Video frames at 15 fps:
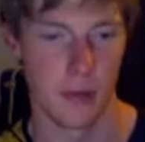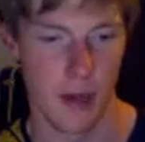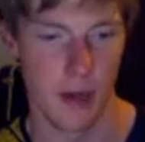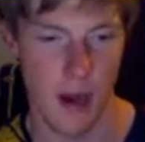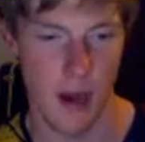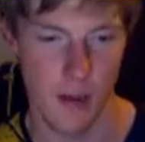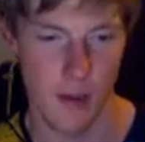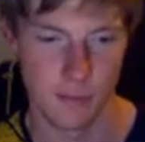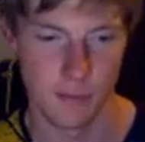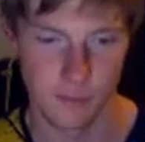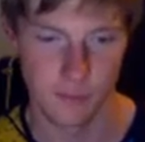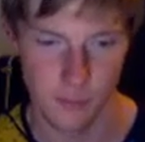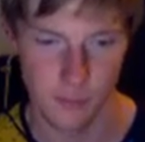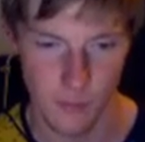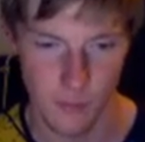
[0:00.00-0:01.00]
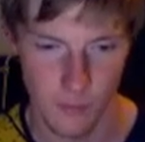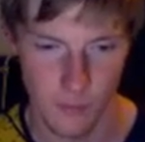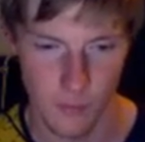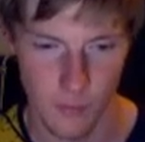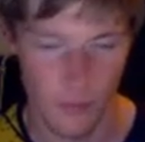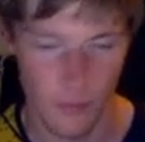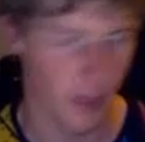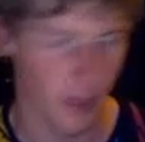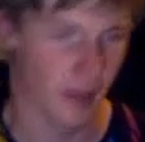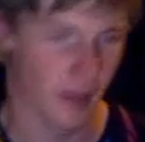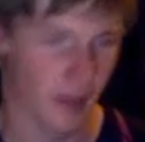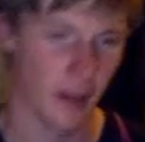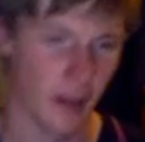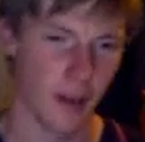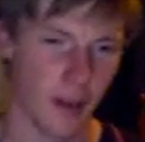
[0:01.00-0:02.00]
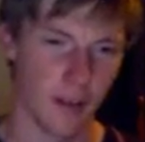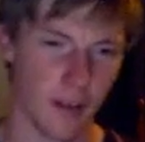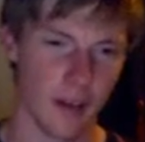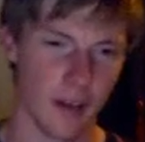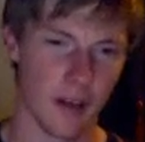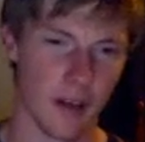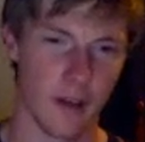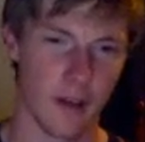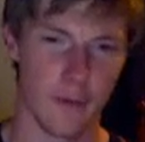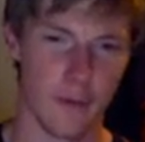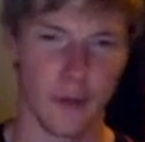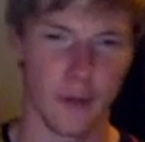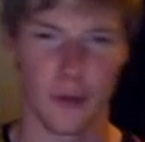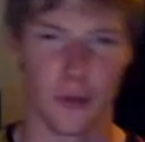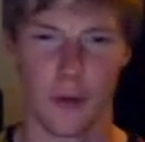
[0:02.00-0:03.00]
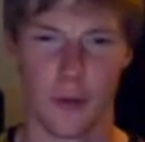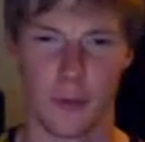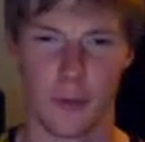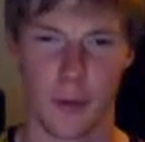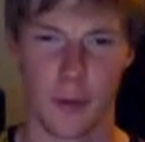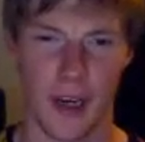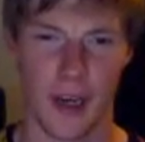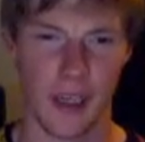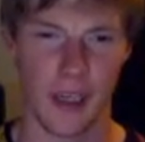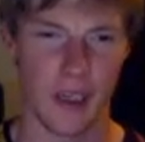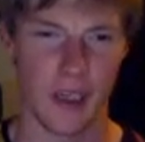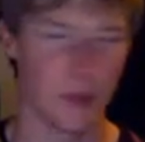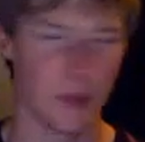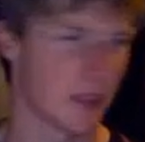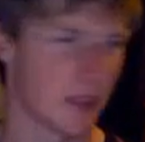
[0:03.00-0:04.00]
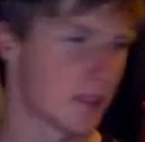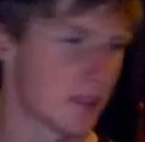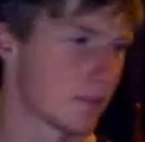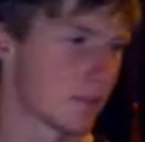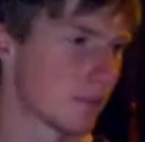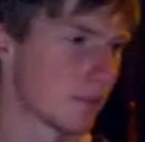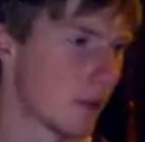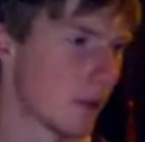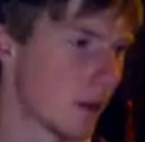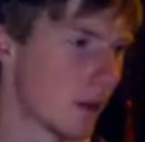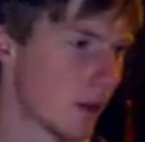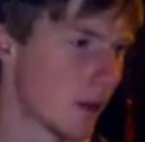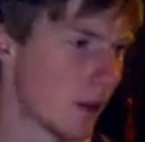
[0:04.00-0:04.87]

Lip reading: too. But like again, I felt sorry for Rey. He was just